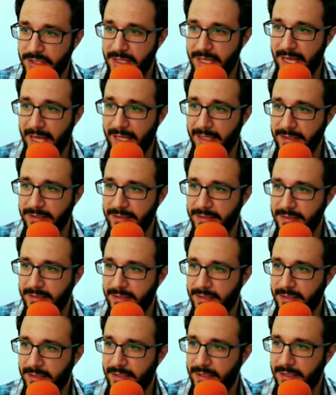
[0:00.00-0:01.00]
that,
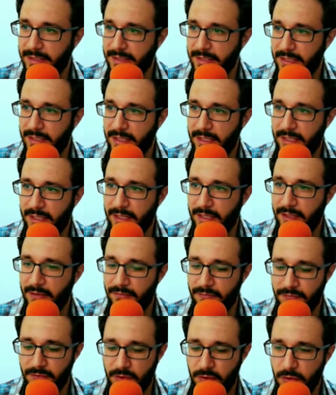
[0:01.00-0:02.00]

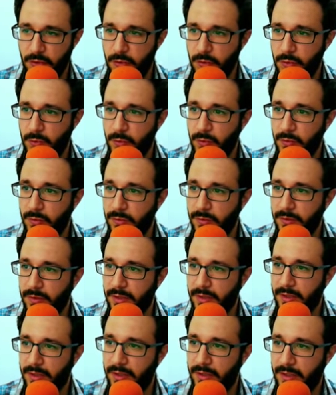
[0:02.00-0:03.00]
if you
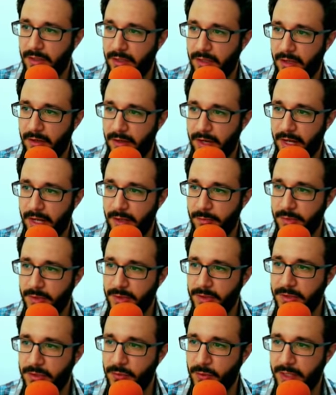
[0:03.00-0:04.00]
are
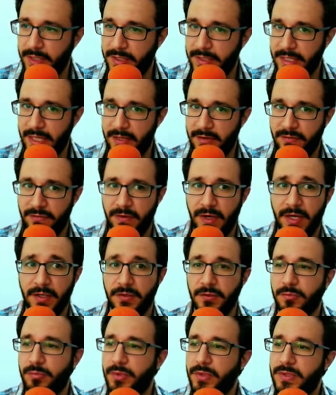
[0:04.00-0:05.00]
able to identify,
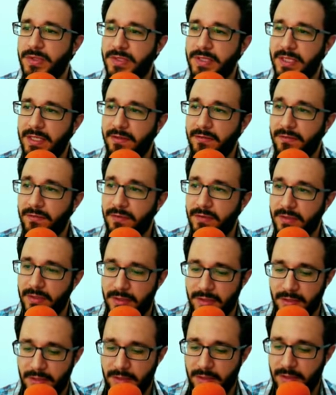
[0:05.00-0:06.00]
to perceive
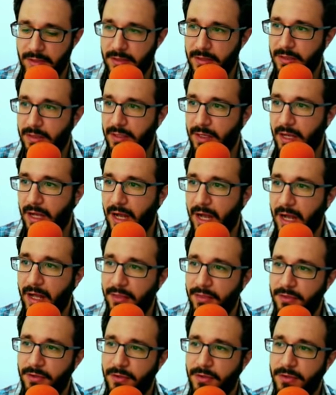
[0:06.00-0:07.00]

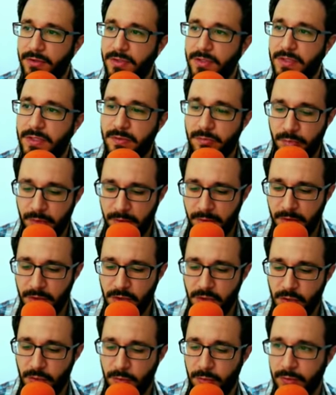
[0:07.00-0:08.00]
other
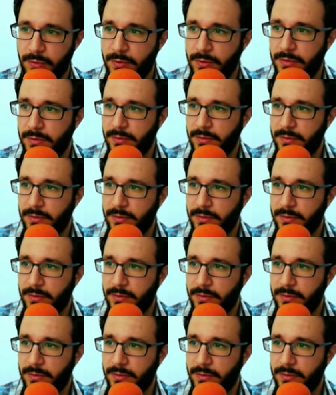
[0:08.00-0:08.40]
spiritual